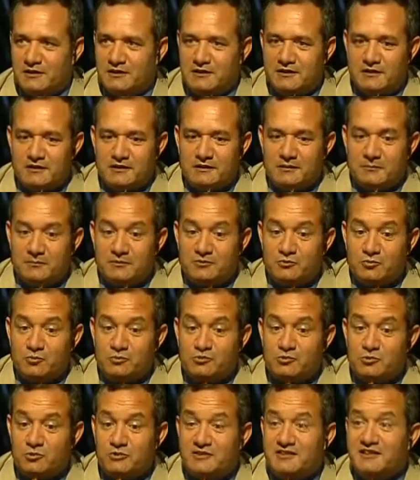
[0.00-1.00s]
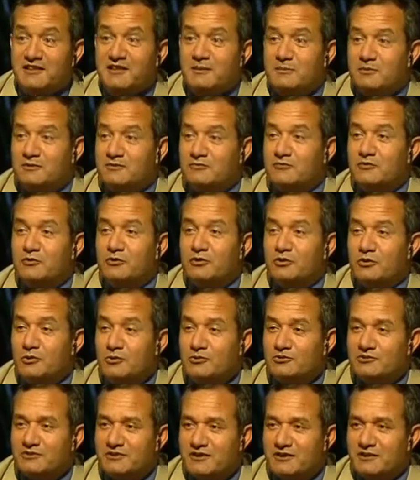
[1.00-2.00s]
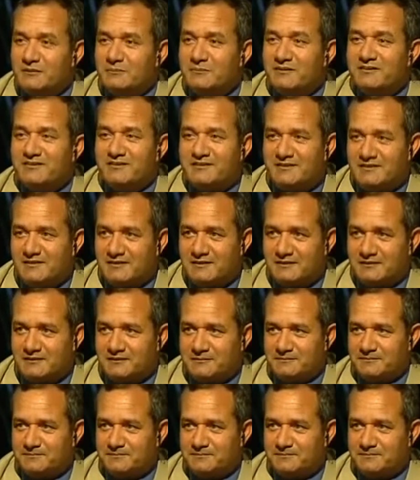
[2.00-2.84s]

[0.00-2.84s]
but we should keep it for a long time in the sun.